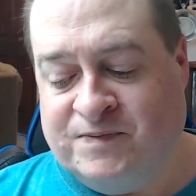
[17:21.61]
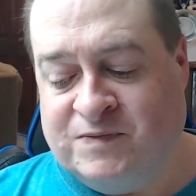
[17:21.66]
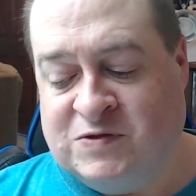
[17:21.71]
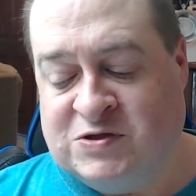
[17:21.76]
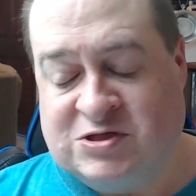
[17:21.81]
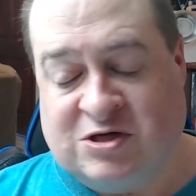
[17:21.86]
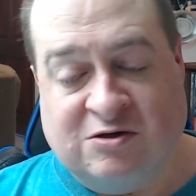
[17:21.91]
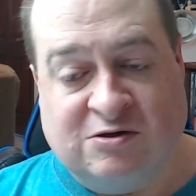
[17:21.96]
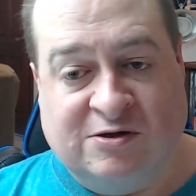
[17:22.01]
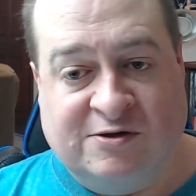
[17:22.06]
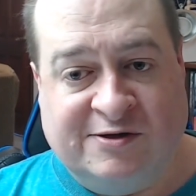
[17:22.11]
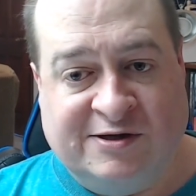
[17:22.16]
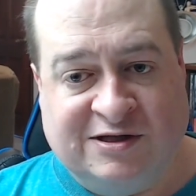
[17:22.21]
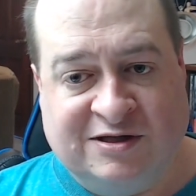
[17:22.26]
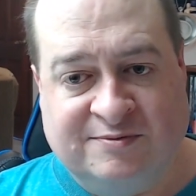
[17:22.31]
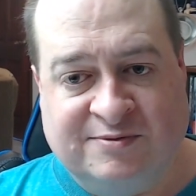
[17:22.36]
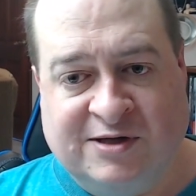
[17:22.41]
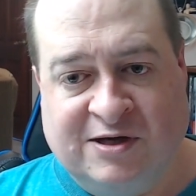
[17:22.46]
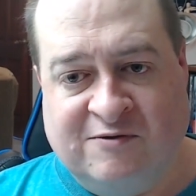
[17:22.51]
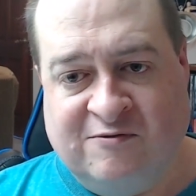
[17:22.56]
start learning
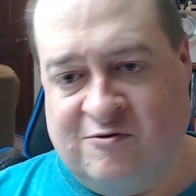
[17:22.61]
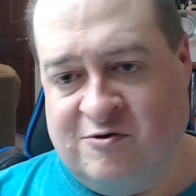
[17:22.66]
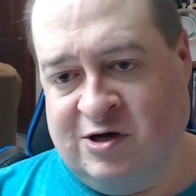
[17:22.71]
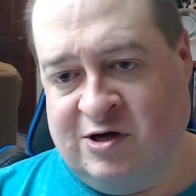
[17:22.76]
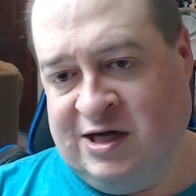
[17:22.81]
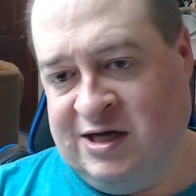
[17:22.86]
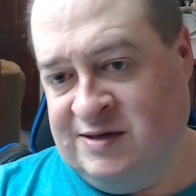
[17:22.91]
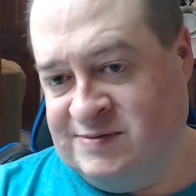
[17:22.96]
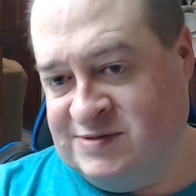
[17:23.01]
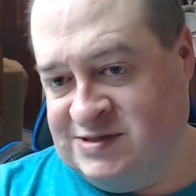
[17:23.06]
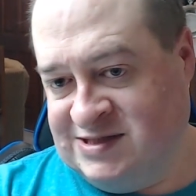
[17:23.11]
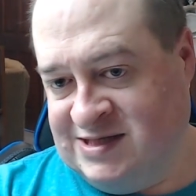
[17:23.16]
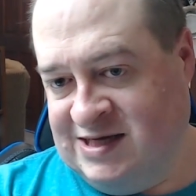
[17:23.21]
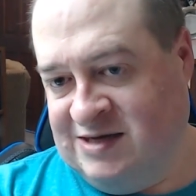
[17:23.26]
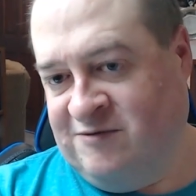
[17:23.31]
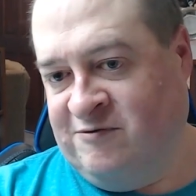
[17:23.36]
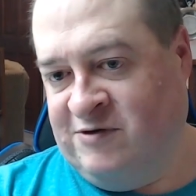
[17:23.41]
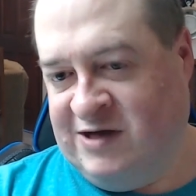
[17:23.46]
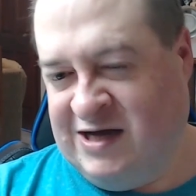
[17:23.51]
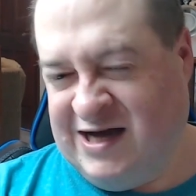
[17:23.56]
to play war games,
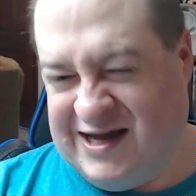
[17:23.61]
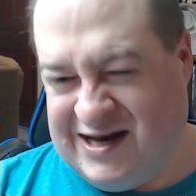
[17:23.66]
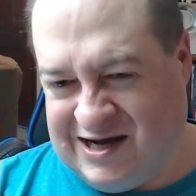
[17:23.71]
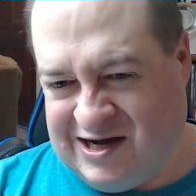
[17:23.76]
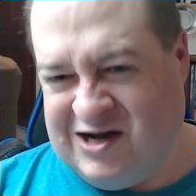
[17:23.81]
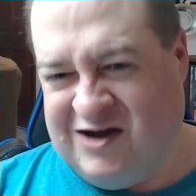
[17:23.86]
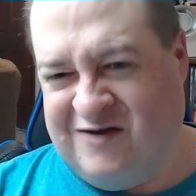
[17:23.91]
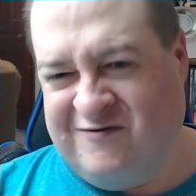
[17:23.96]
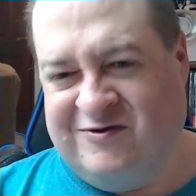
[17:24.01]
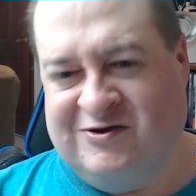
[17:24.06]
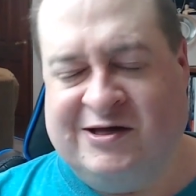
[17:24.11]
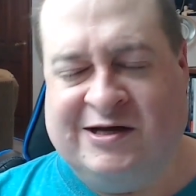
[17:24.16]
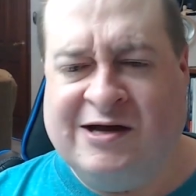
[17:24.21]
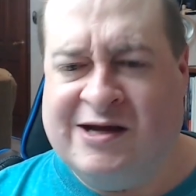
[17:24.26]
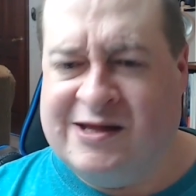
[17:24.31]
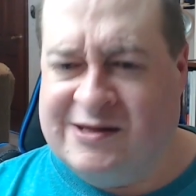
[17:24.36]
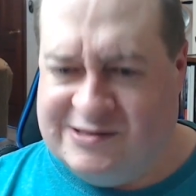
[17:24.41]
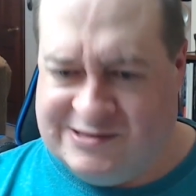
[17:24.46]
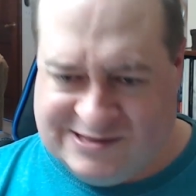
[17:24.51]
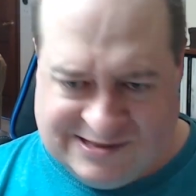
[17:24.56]
that we kind of cover, like,
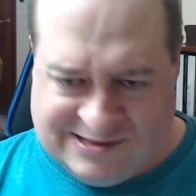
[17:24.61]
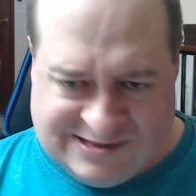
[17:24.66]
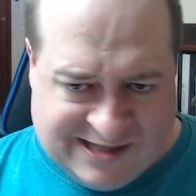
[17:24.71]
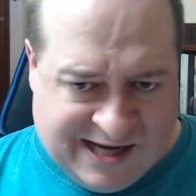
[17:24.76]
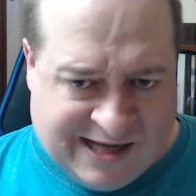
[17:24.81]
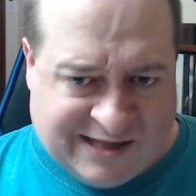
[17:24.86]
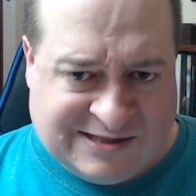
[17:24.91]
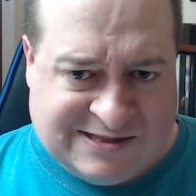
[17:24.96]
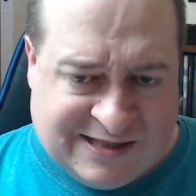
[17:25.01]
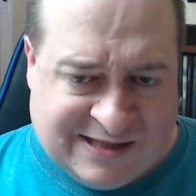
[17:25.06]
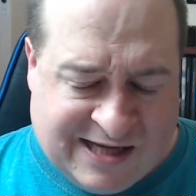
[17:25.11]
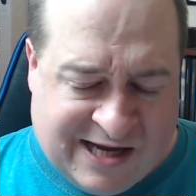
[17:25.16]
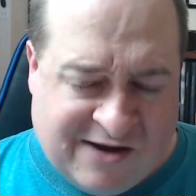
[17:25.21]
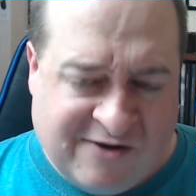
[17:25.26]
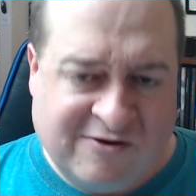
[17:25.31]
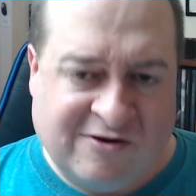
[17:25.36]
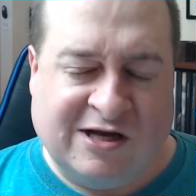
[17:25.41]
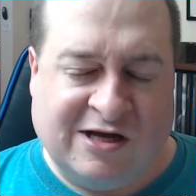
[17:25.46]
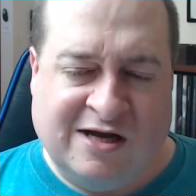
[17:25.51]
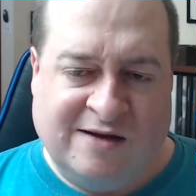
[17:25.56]
this is a hex and
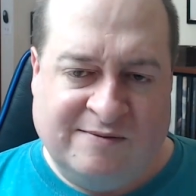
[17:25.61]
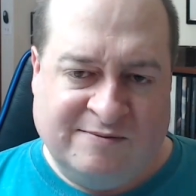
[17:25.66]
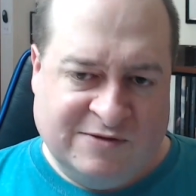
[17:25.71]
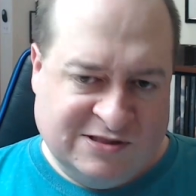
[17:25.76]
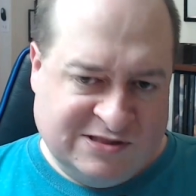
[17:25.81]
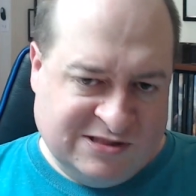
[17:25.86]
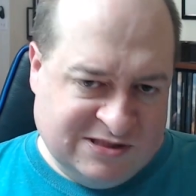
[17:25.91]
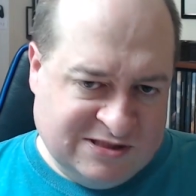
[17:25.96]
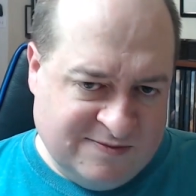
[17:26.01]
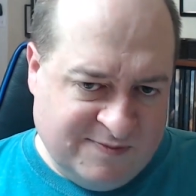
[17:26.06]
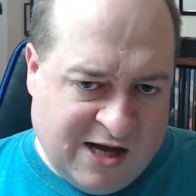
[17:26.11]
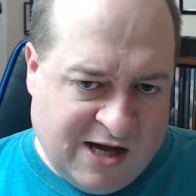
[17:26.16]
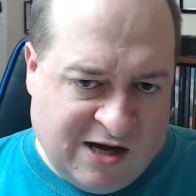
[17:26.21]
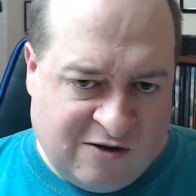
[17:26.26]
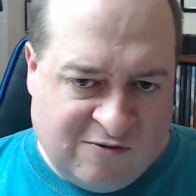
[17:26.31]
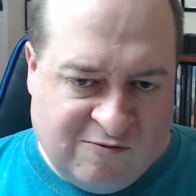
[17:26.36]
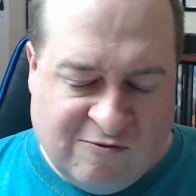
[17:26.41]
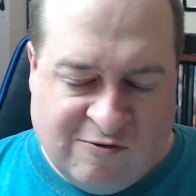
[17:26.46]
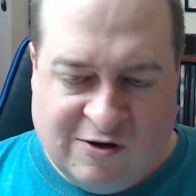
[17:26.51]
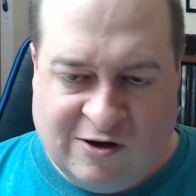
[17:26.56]
counter game, this is a
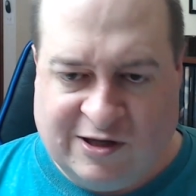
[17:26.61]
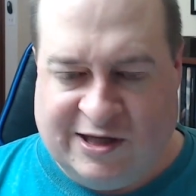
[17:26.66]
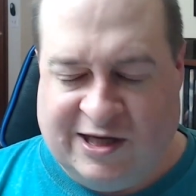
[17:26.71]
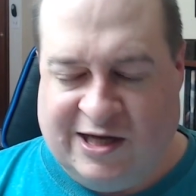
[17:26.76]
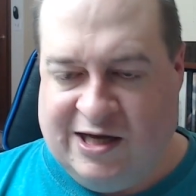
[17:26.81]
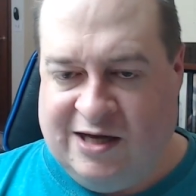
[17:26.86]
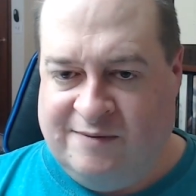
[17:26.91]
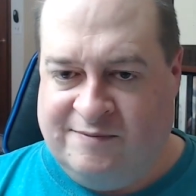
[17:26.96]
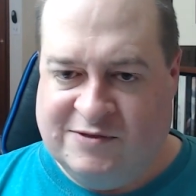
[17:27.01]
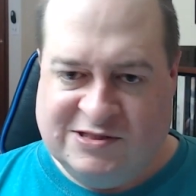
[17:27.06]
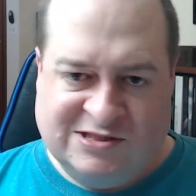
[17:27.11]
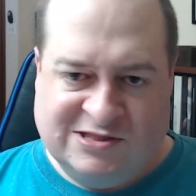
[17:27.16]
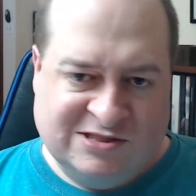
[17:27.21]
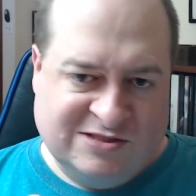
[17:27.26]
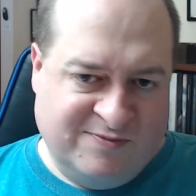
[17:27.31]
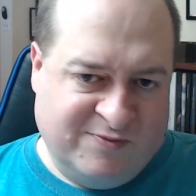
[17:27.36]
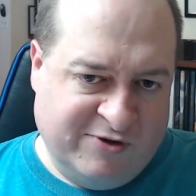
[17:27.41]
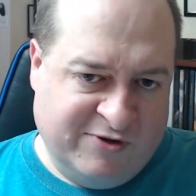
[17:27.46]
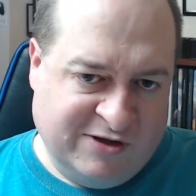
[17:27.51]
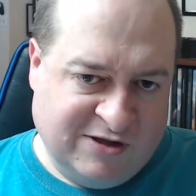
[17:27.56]
block war game, this is
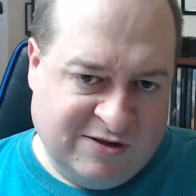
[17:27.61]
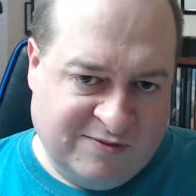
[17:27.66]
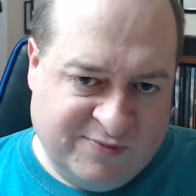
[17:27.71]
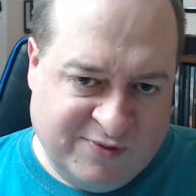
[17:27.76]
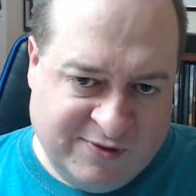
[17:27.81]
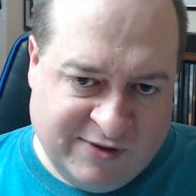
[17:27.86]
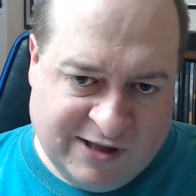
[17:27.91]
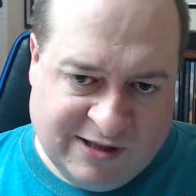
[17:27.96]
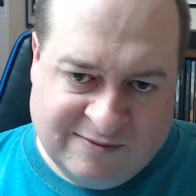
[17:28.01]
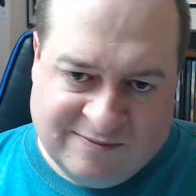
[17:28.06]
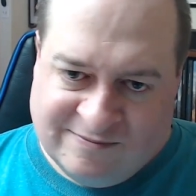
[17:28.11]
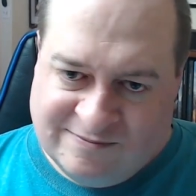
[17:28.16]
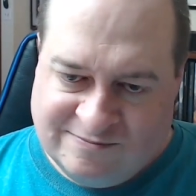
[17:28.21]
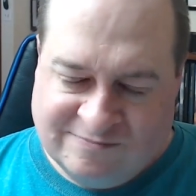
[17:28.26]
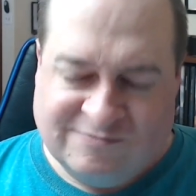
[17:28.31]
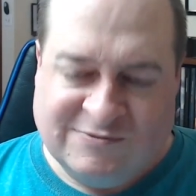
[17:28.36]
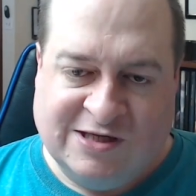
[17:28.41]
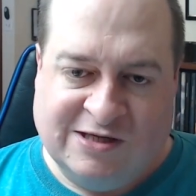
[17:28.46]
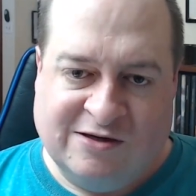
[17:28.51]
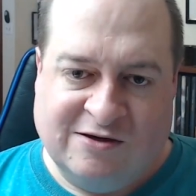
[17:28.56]
a point-to-point,
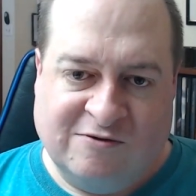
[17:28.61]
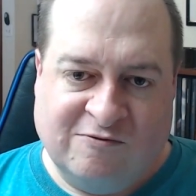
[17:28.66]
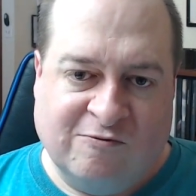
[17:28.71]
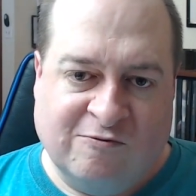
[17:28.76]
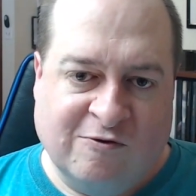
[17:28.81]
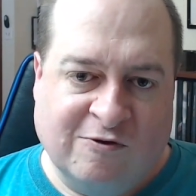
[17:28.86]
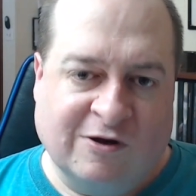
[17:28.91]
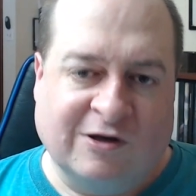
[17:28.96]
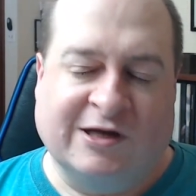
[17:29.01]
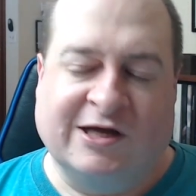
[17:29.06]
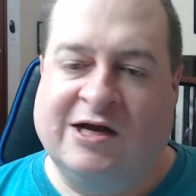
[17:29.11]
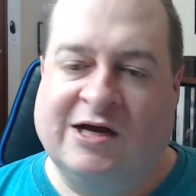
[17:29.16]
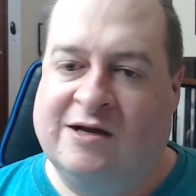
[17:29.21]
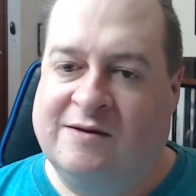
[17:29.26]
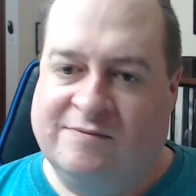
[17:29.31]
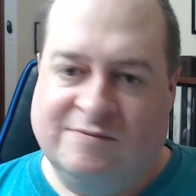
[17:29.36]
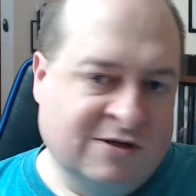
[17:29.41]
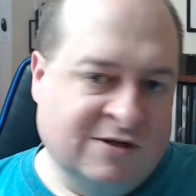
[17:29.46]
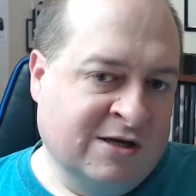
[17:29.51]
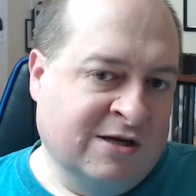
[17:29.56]
war
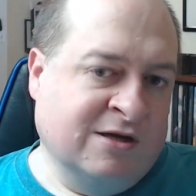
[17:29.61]
game.